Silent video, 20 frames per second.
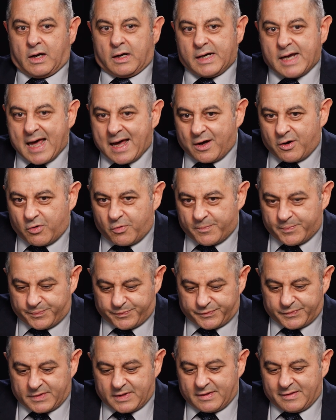Now,
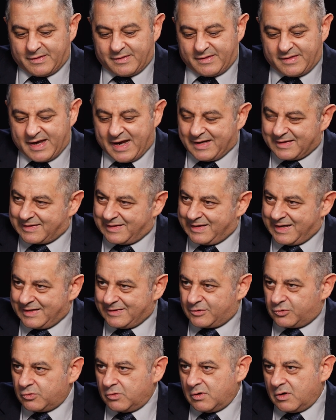that
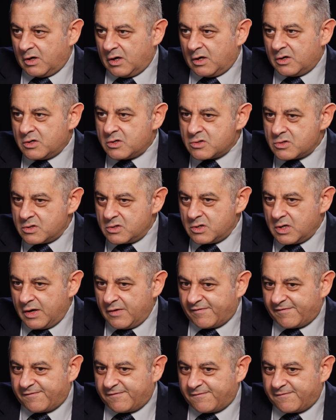led to
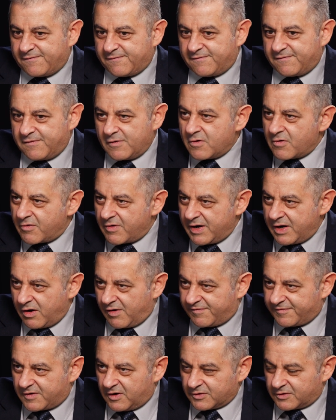a flurry
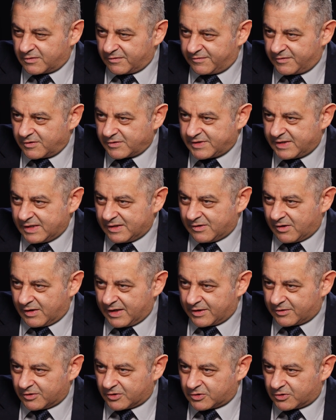of controversy in the
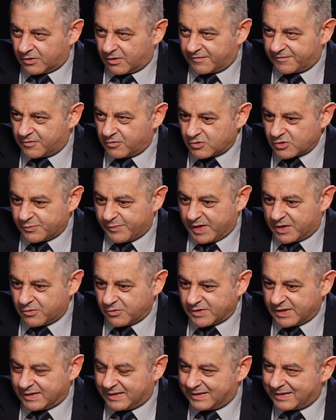literature, of course,
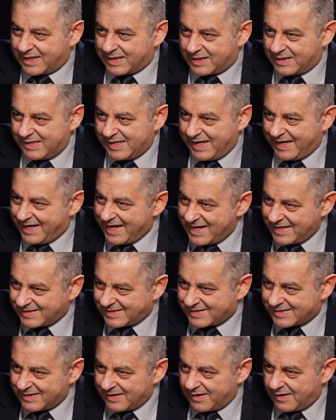because it
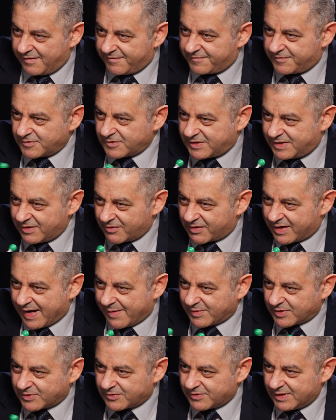negates a first-year
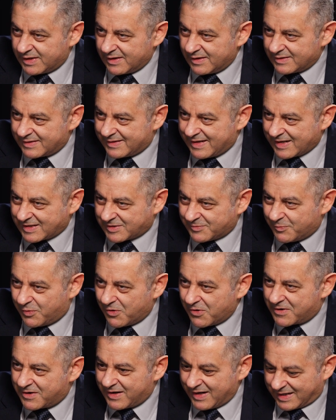chemistry
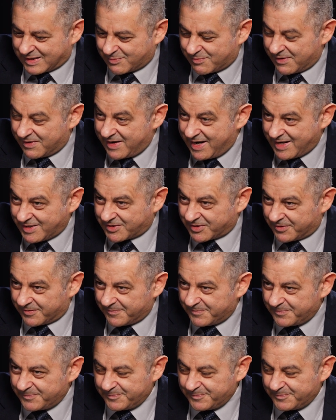textbook explanation.